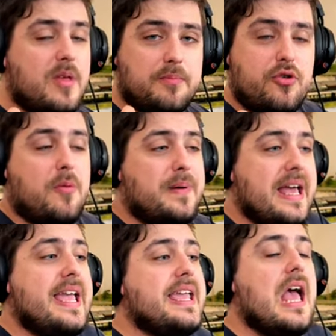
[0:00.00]
them
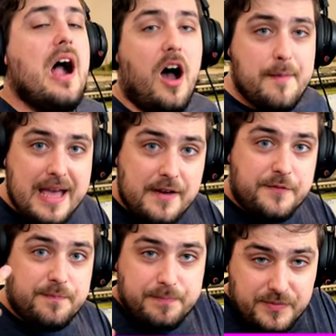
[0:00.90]
properly. I may
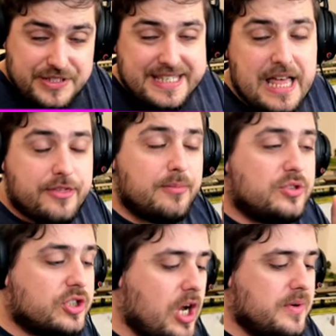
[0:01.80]
have set them
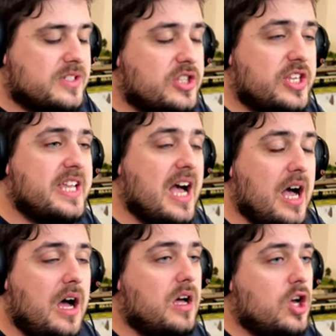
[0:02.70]
to go into the
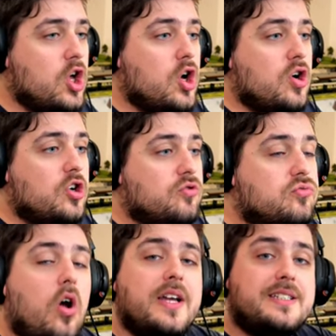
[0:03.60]
uh,
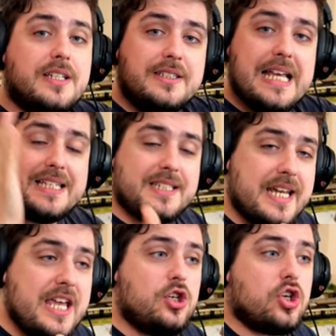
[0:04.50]
right
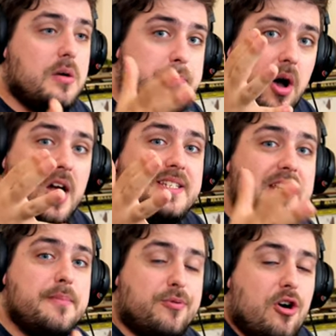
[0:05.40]
destination, but I
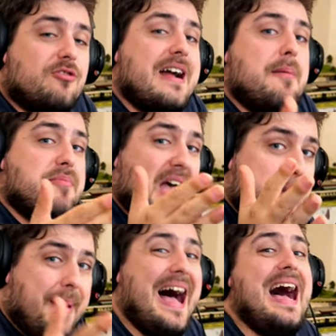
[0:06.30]
didn't program their
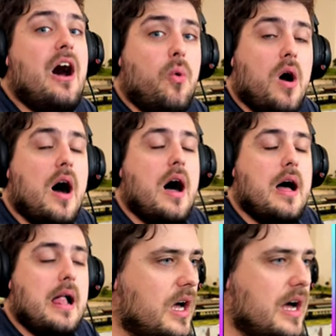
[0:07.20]
power.
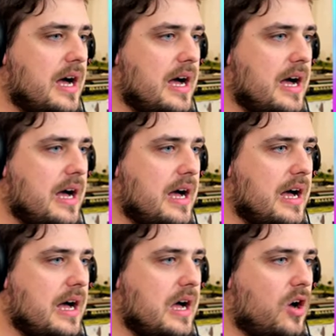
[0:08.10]

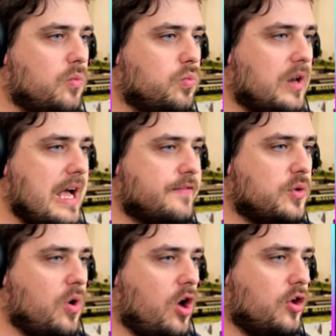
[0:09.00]
Uh, we'll have
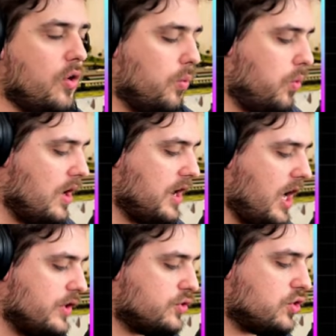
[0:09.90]
you on
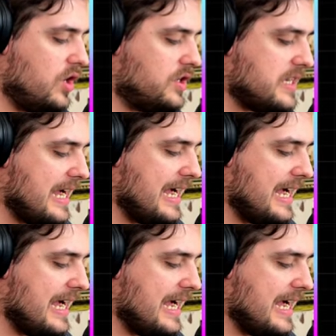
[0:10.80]
130%